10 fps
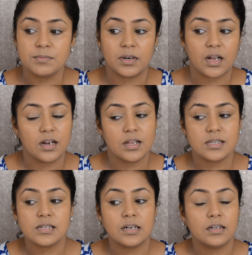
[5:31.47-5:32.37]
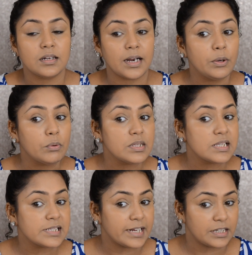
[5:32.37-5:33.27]
but unless and until I don't
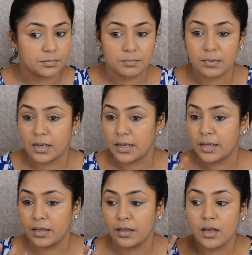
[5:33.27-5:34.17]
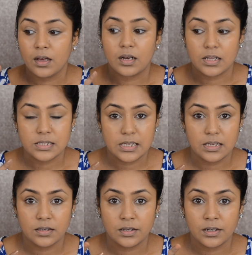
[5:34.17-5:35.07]
set my
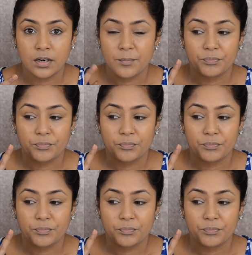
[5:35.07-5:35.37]
concealer,